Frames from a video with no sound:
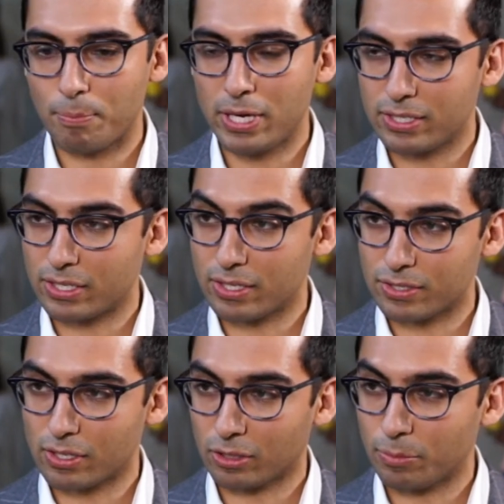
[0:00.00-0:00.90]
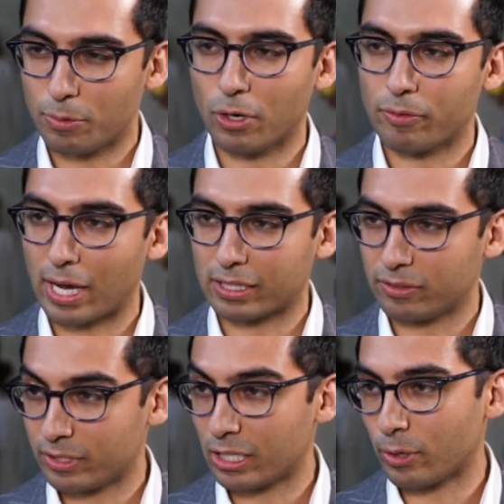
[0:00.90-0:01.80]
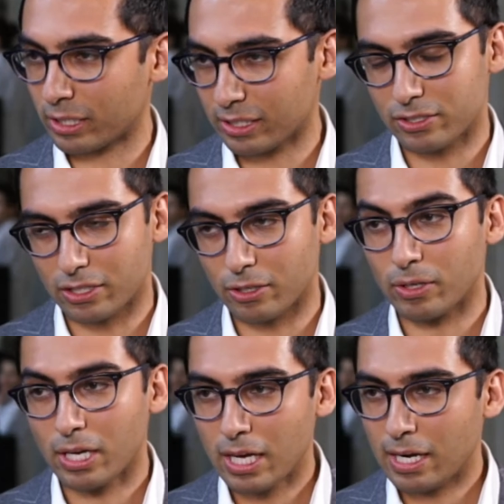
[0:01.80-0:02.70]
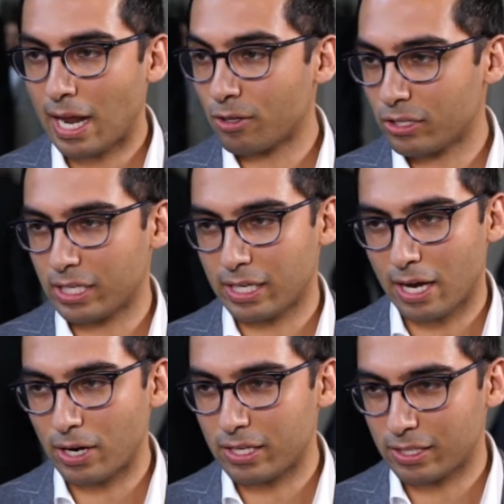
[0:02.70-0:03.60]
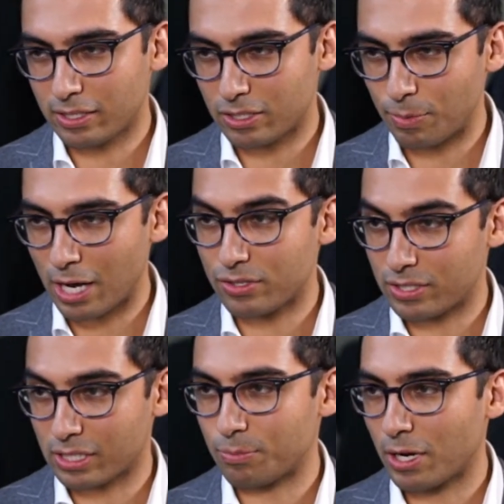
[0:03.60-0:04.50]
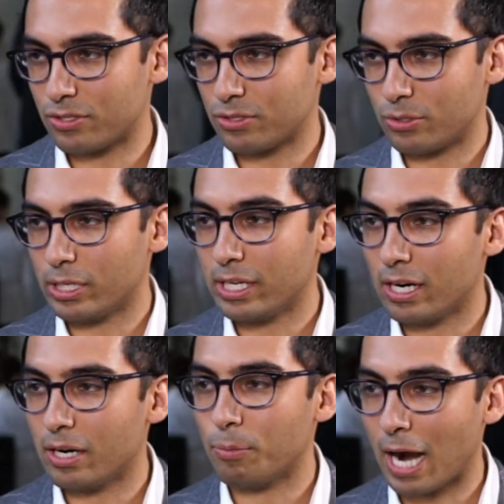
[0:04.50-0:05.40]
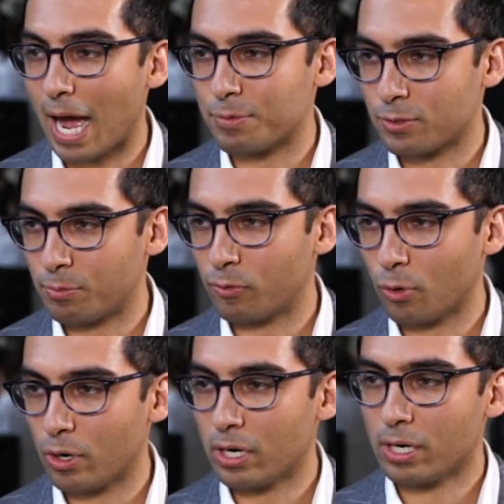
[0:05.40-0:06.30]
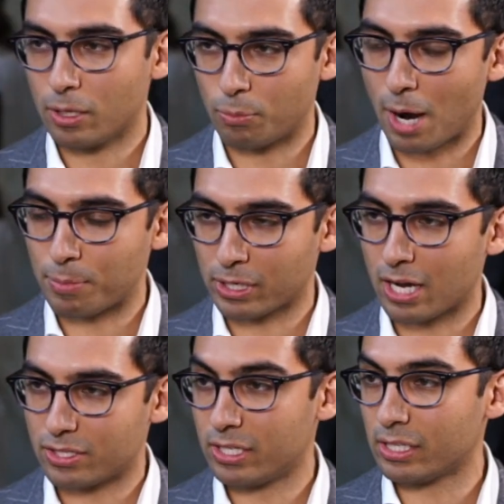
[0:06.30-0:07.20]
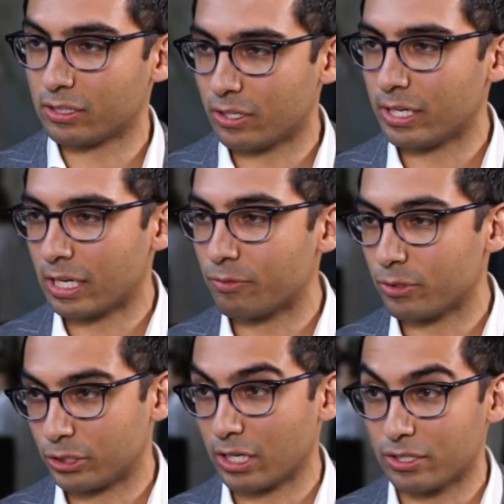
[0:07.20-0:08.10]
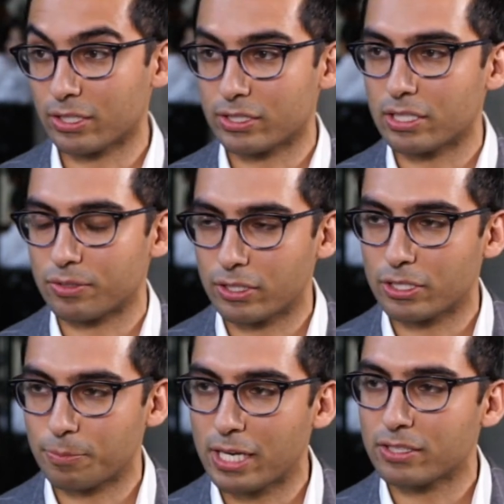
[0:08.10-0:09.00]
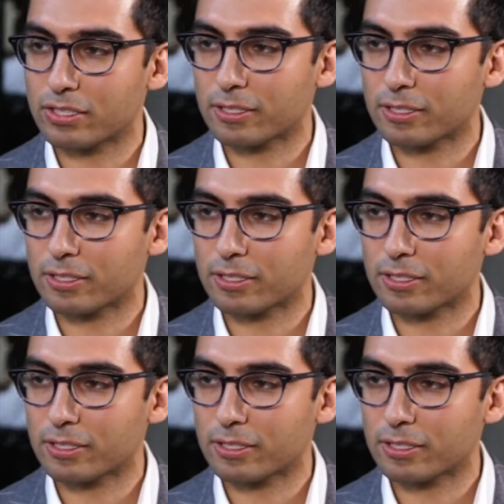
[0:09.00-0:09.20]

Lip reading: pieces a little bit more effectively and quickly. So now looking out, I think it's about 6 months to a year, perhaps, before the proper custody and clearing infrastructure exists for the space.